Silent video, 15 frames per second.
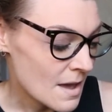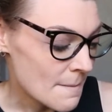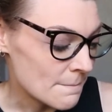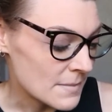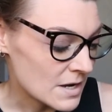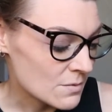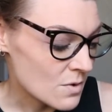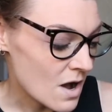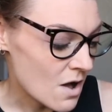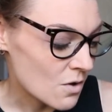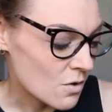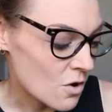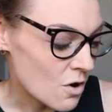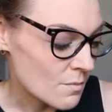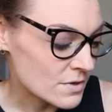Meanwhile,
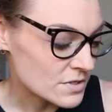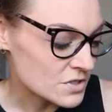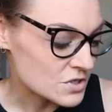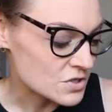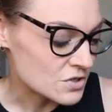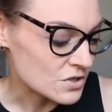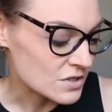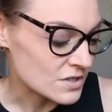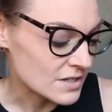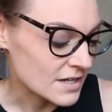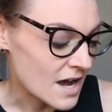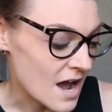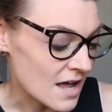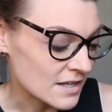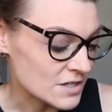Gorman student
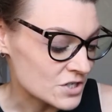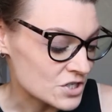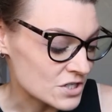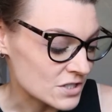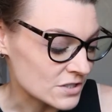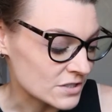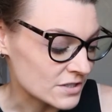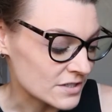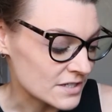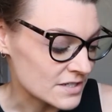Carly Schiller